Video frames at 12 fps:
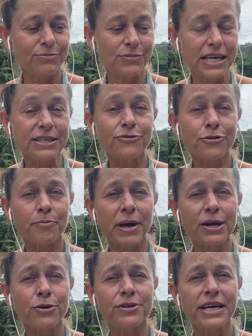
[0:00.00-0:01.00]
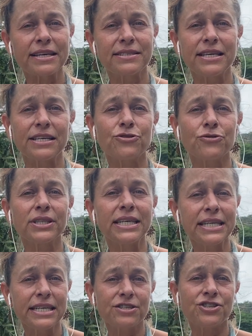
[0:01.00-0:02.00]
things from my own ancestral
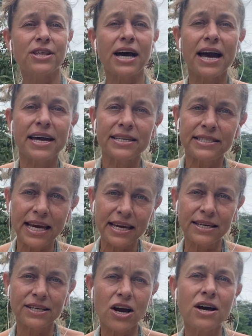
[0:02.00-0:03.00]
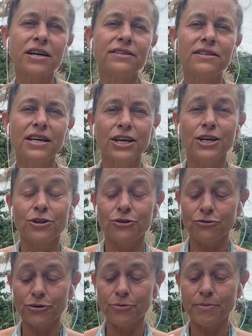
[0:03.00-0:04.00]
lineage that I had taken on
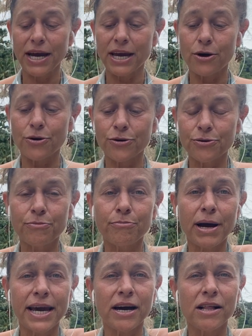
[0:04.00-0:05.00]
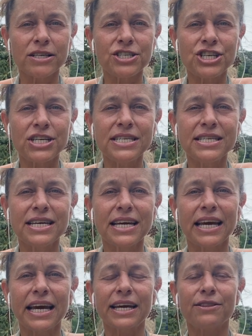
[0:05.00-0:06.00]
through my own biology
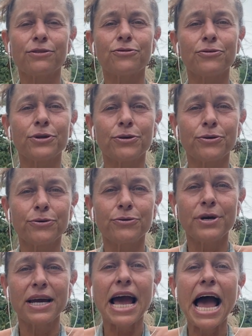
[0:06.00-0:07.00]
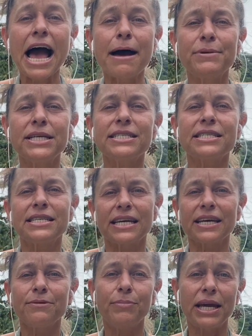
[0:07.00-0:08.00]
and through habit
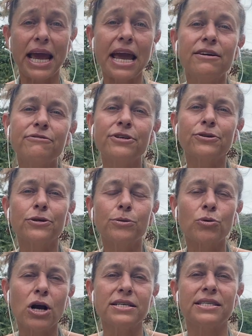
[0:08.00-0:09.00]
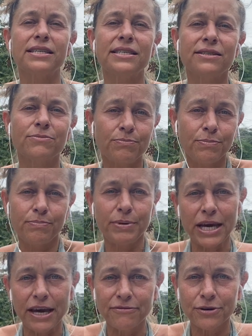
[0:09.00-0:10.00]
and behavioral
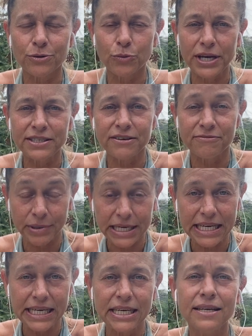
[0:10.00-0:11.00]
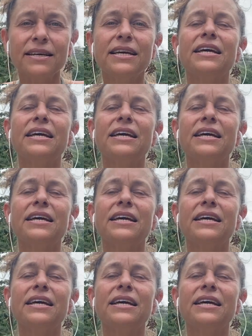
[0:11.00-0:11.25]
ways of being,